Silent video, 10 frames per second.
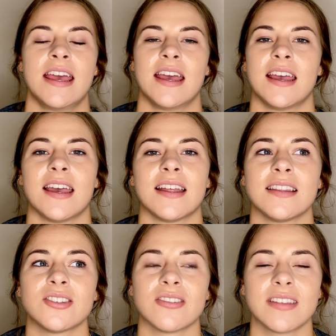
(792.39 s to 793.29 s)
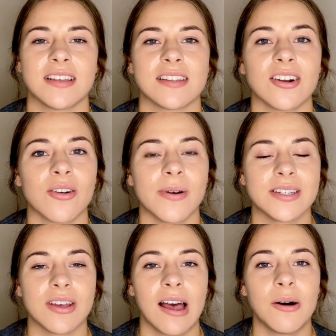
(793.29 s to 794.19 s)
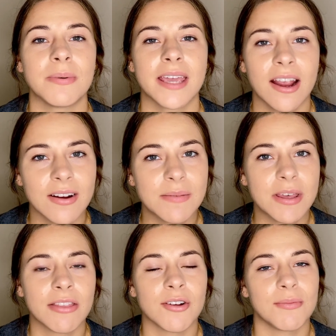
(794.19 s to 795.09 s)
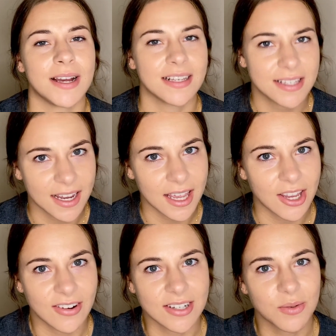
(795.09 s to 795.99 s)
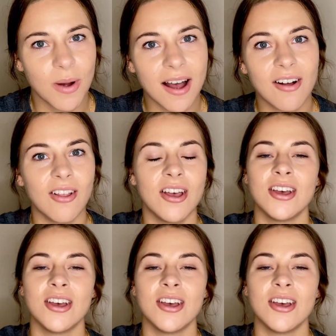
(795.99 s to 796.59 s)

and these are things that are going to help carry me through my second year as well.